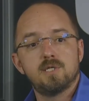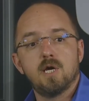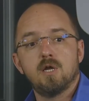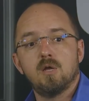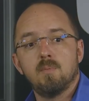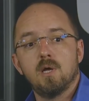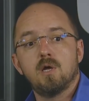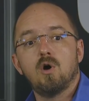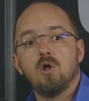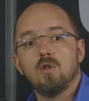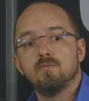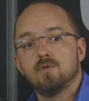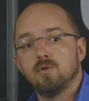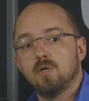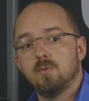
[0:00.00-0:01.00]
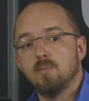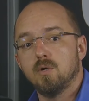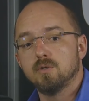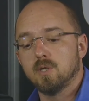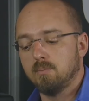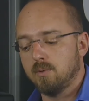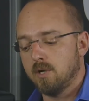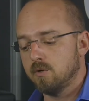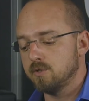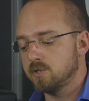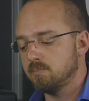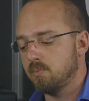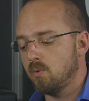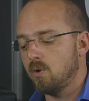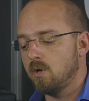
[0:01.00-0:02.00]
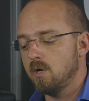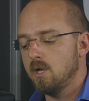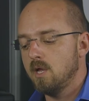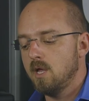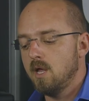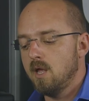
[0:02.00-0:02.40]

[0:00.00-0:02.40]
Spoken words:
It's how you make Call of Duty multiplayer a sport,